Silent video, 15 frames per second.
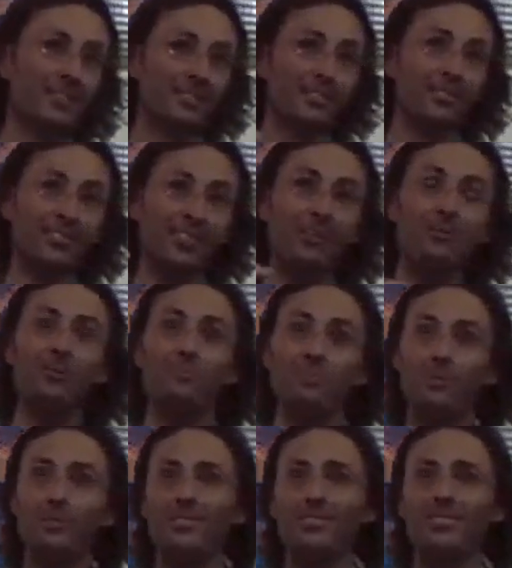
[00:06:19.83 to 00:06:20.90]
Because it's so
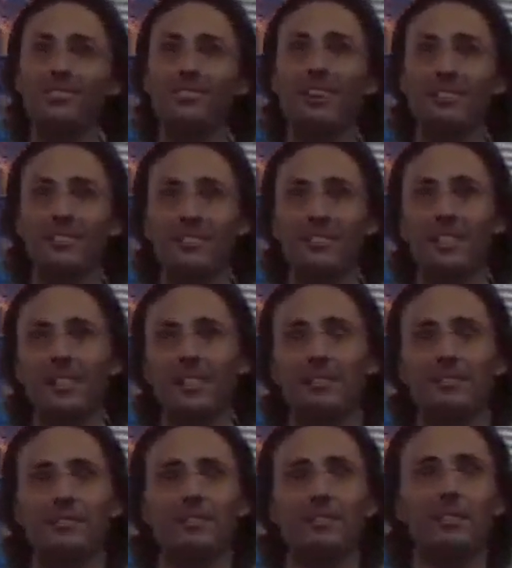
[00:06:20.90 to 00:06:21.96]
important to understand.